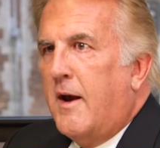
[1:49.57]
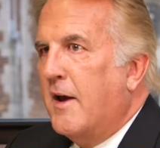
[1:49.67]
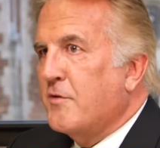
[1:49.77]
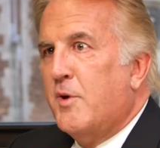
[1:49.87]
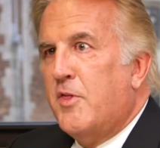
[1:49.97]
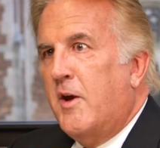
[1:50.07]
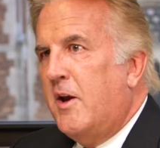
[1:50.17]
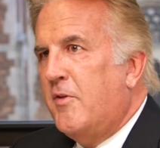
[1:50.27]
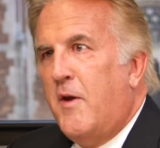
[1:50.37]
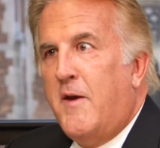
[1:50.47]
As with
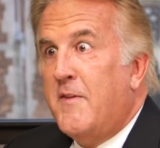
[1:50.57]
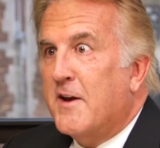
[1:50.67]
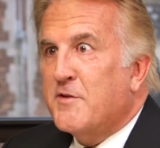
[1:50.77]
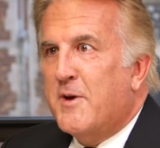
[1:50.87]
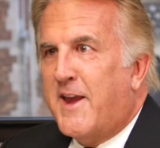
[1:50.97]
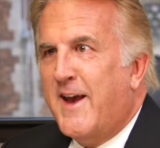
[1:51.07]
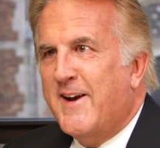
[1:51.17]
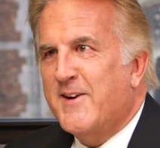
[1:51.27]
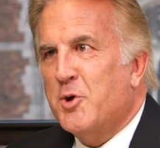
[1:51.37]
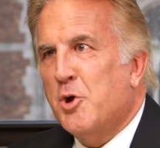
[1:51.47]
anything that's
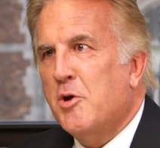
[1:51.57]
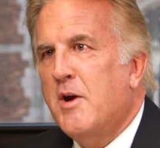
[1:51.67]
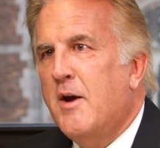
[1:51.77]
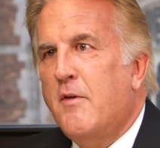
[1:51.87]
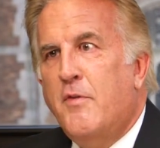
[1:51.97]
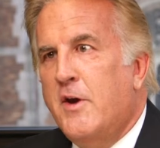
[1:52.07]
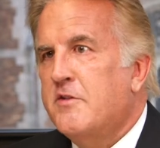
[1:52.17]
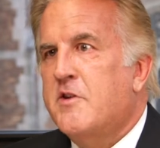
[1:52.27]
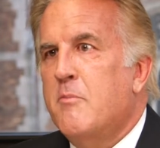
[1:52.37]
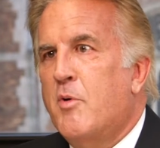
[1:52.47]
mechanical,
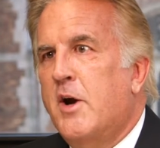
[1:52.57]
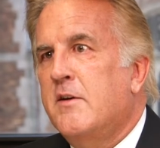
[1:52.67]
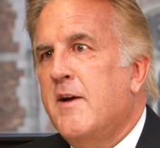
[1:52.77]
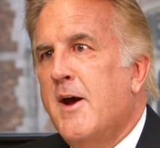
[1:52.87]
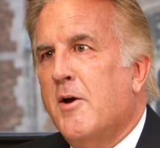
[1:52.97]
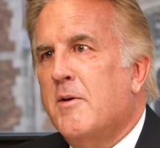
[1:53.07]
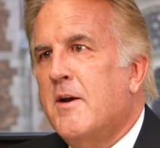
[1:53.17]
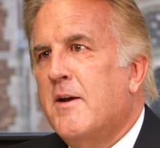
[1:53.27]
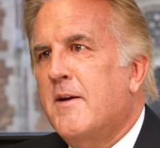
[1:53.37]
things can break down.